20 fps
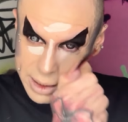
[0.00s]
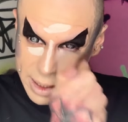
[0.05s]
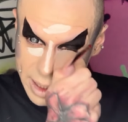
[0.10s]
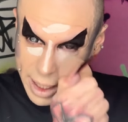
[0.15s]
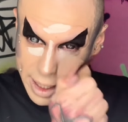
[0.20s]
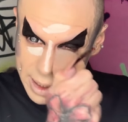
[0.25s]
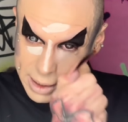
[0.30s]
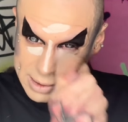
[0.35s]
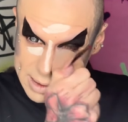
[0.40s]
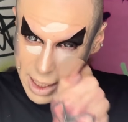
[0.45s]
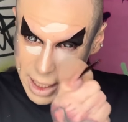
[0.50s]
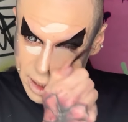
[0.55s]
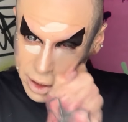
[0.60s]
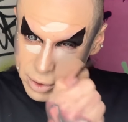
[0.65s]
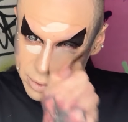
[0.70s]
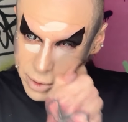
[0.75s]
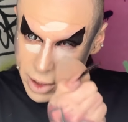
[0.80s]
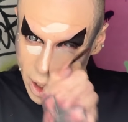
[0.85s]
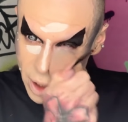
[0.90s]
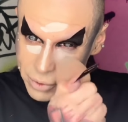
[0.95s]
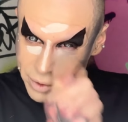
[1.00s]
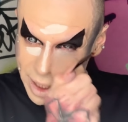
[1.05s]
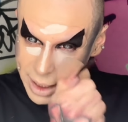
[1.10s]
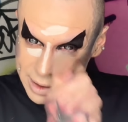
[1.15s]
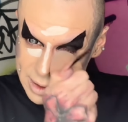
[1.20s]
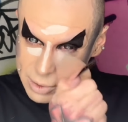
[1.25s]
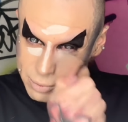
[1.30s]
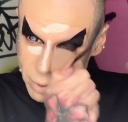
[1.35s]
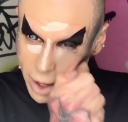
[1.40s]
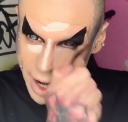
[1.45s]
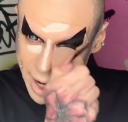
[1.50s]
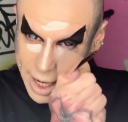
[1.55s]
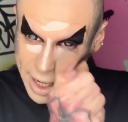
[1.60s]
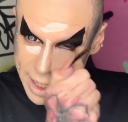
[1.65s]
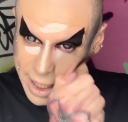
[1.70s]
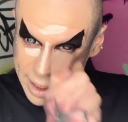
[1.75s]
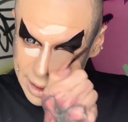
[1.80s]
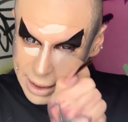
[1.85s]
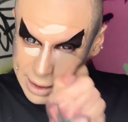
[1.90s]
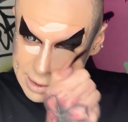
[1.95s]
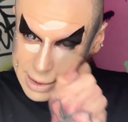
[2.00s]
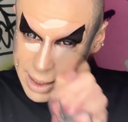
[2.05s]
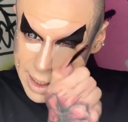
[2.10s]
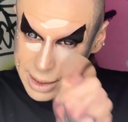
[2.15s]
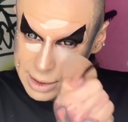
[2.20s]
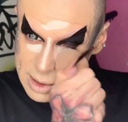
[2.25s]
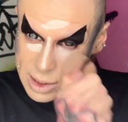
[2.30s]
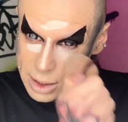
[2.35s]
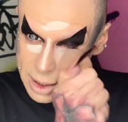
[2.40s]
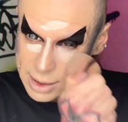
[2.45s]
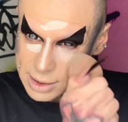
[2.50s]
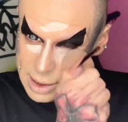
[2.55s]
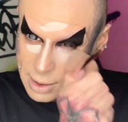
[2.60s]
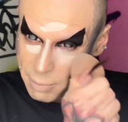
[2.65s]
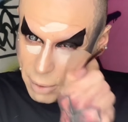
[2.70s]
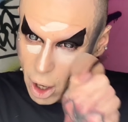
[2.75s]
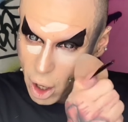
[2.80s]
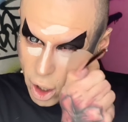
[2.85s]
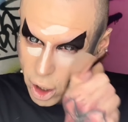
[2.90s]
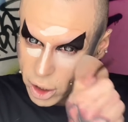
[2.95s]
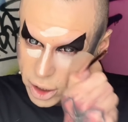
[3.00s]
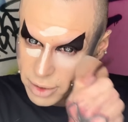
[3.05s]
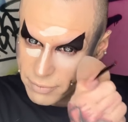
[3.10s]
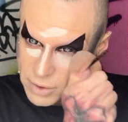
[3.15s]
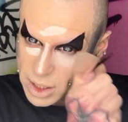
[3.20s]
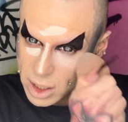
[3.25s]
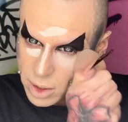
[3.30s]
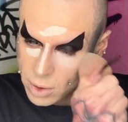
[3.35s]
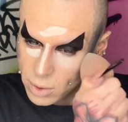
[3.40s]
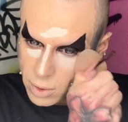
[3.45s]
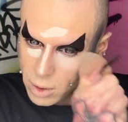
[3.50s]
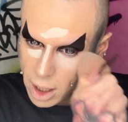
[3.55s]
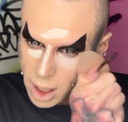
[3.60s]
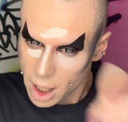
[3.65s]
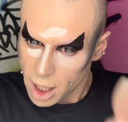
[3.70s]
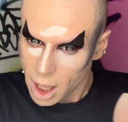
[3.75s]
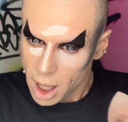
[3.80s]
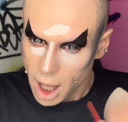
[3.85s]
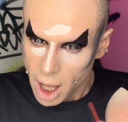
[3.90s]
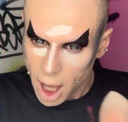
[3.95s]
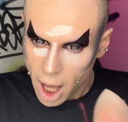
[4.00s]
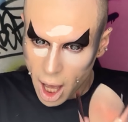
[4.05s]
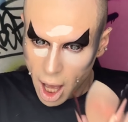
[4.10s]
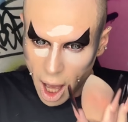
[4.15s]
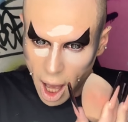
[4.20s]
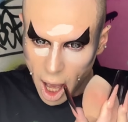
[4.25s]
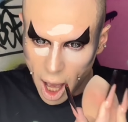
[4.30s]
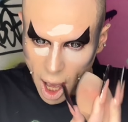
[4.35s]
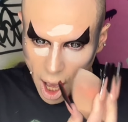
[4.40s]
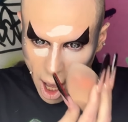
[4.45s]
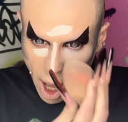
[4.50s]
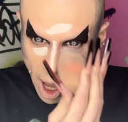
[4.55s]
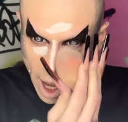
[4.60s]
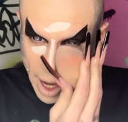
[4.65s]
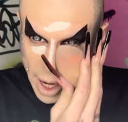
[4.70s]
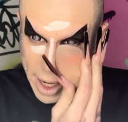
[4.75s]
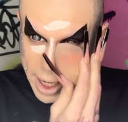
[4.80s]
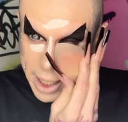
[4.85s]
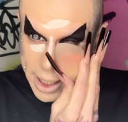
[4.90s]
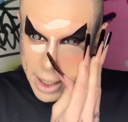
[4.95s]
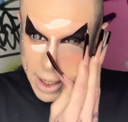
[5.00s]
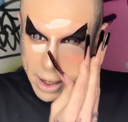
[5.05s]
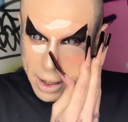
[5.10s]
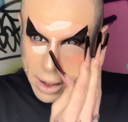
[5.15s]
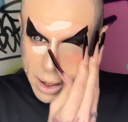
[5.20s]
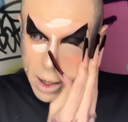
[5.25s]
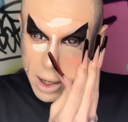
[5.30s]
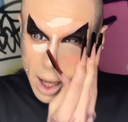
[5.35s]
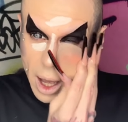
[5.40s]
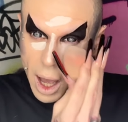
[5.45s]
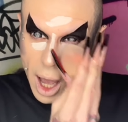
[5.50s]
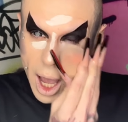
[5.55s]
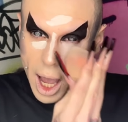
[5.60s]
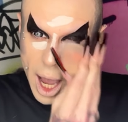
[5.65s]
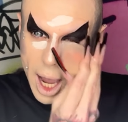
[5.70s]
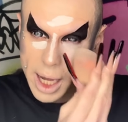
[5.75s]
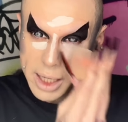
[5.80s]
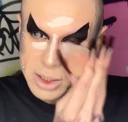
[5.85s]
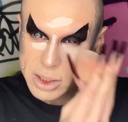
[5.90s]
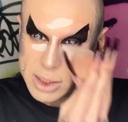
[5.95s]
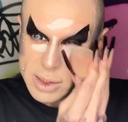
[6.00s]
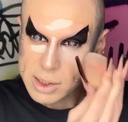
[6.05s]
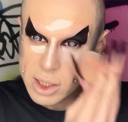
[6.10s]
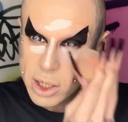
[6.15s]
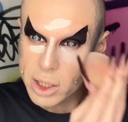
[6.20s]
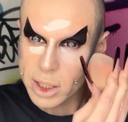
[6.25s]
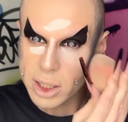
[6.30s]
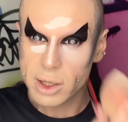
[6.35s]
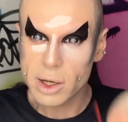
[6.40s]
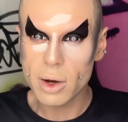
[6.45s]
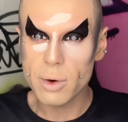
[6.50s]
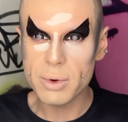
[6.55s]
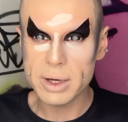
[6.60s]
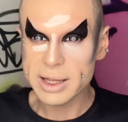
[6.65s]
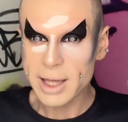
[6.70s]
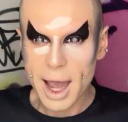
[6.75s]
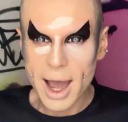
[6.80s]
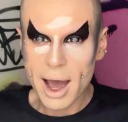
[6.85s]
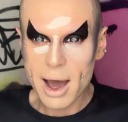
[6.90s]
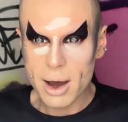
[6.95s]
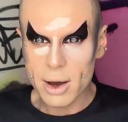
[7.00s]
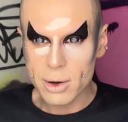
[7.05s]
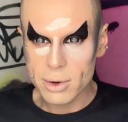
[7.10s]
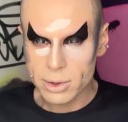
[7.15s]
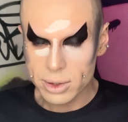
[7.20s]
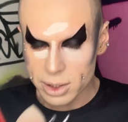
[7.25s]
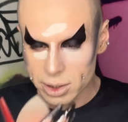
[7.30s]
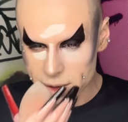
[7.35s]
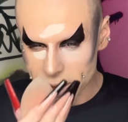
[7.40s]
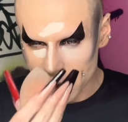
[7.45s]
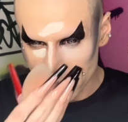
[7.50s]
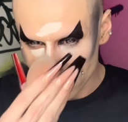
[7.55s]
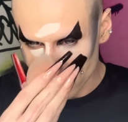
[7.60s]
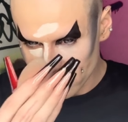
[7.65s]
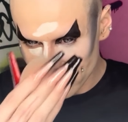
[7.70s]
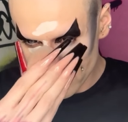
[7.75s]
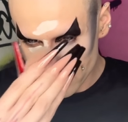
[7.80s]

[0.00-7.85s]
things and you know that it's right and it's a part of you, I just couldn't go without, you know?